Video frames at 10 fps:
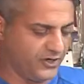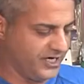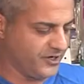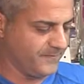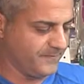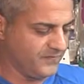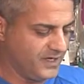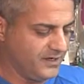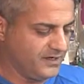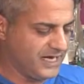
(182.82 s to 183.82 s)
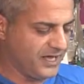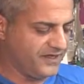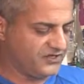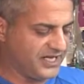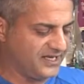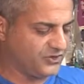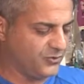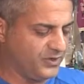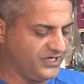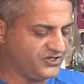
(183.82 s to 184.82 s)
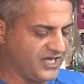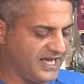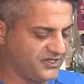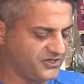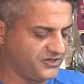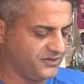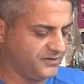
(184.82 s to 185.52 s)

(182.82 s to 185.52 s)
here. Now, this has a recess